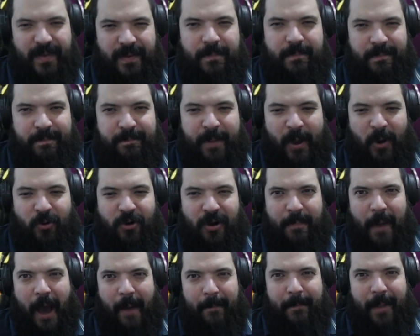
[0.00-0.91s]
Build
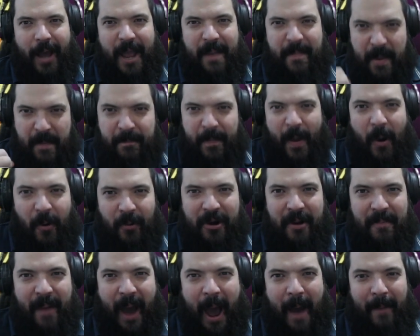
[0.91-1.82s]
them up, baby. Build
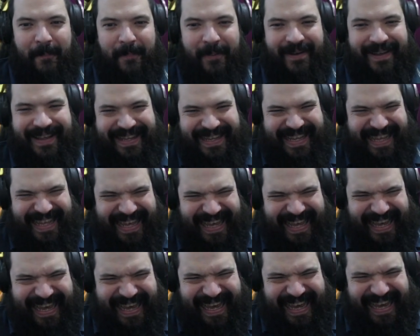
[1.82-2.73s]
them up.
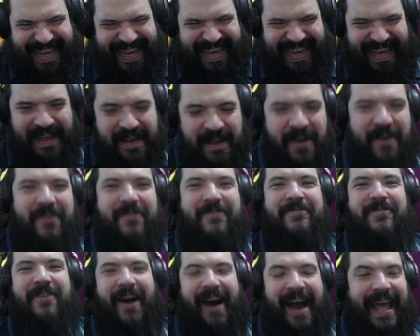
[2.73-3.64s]

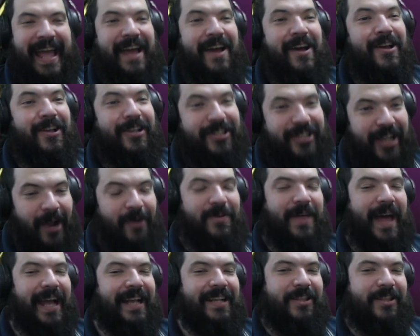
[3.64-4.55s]
Right. So that is the